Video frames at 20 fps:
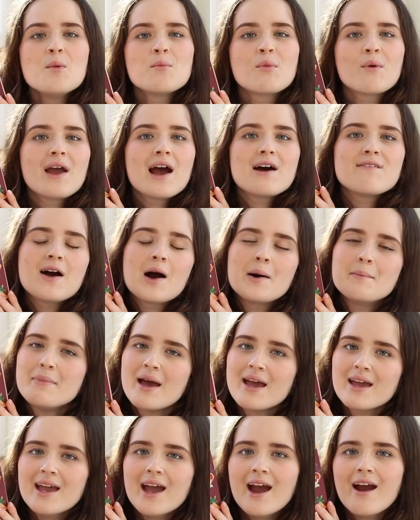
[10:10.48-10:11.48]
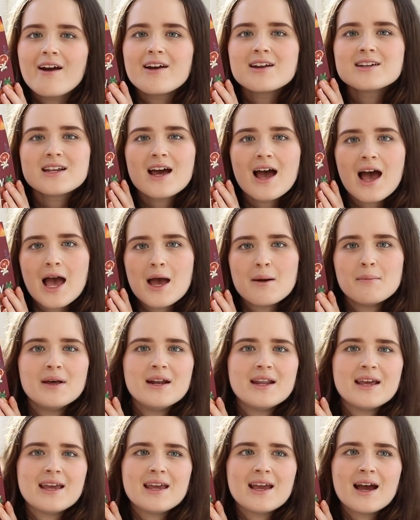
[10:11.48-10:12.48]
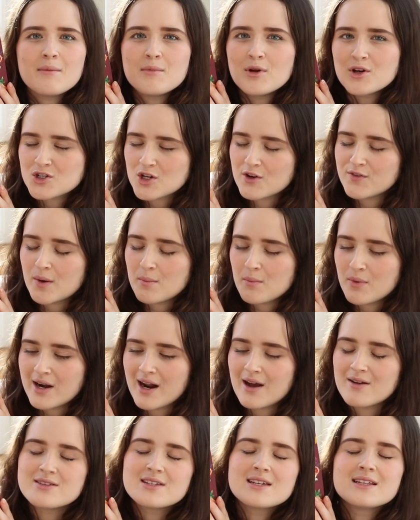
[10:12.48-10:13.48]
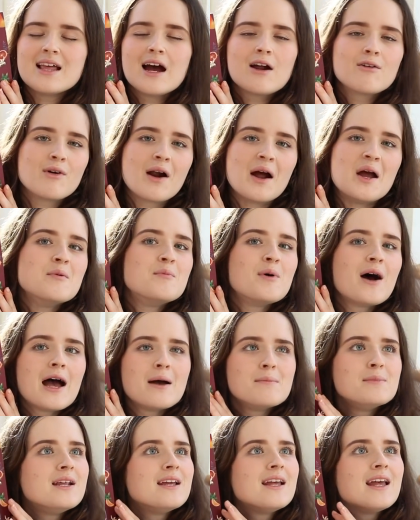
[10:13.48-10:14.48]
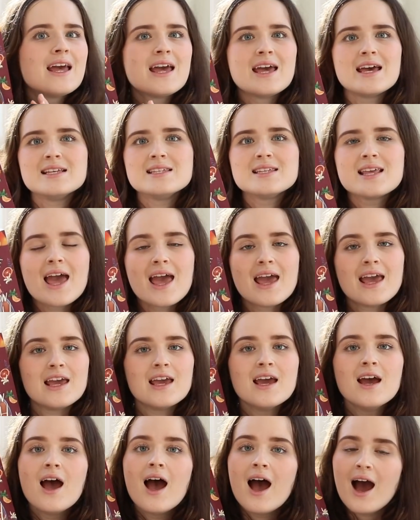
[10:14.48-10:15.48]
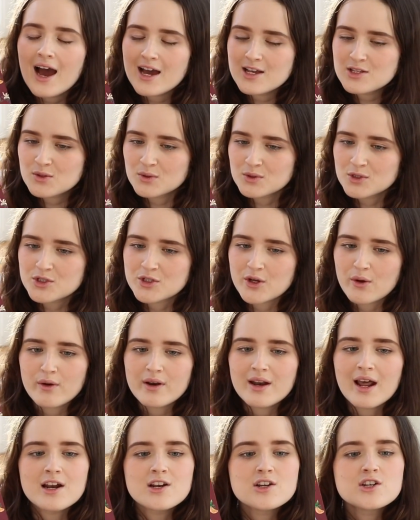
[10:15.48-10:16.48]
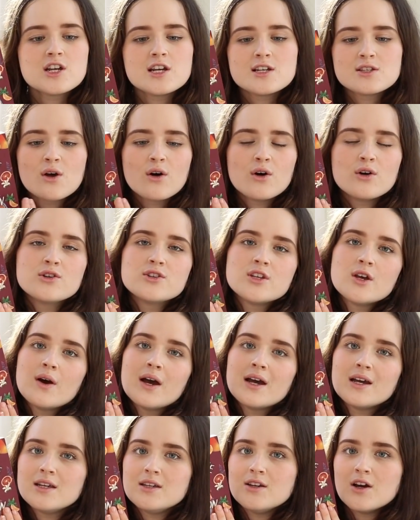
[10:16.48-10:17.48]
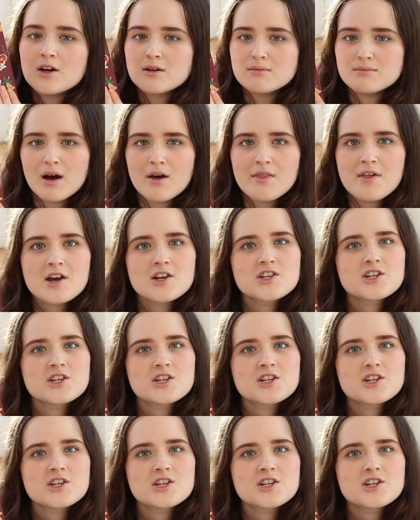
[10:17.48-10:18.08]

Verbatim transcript: but we have our main character Emily. I'm not sure if I'm pronouncing that right, but Emily is a high school student, and she is also a young mother.